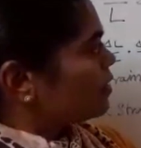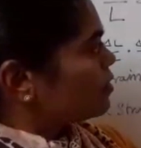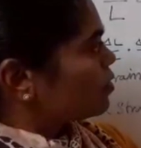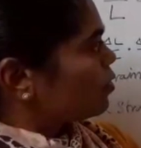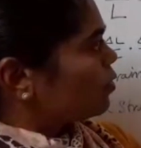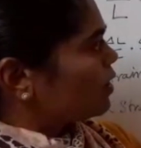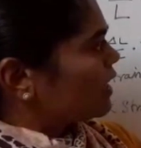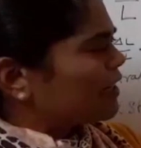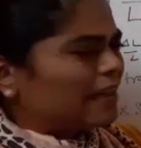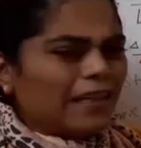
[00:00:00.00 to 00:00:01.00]
so
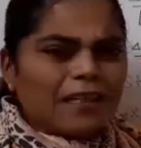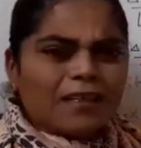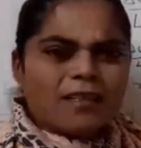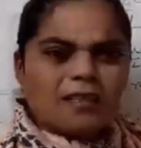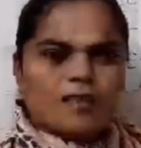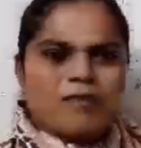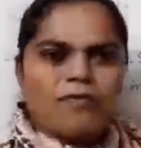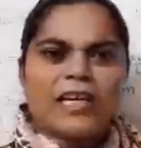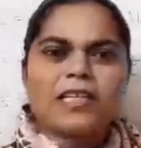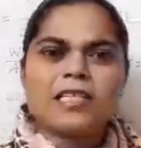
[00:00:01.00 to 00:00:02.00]
it is,
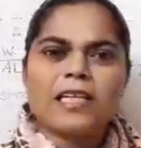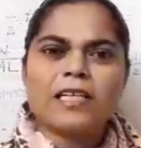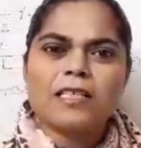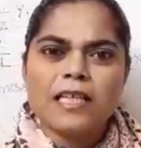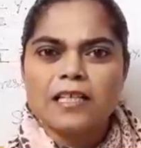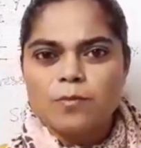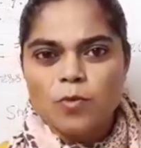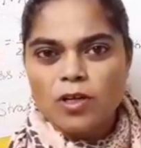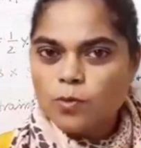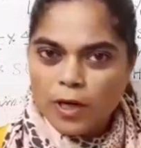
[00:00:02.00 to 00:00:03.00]
we can see this Young's
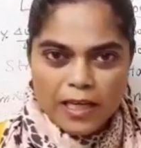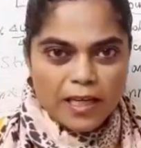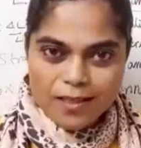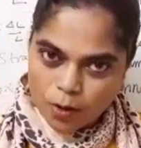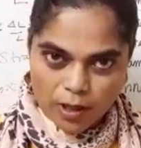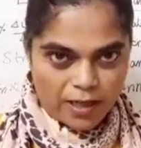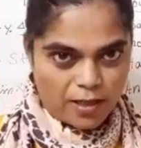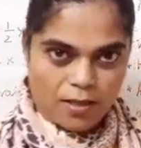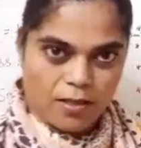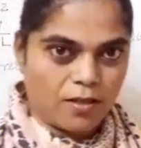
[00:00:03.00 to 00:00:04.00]
modulus only in
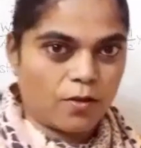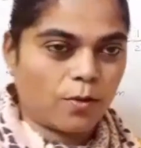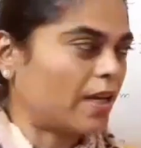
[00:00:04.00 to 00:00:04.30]
solids.